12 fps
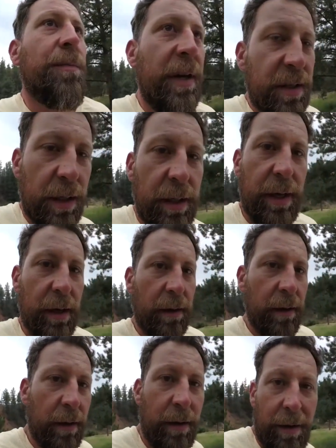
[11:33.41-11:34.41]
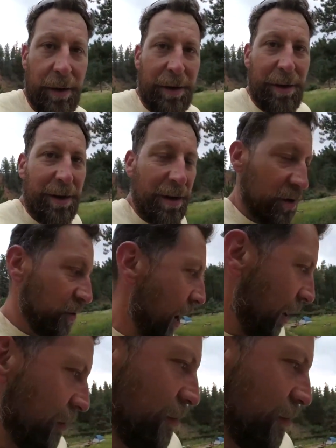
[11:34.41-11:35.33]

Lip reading: basically a tractor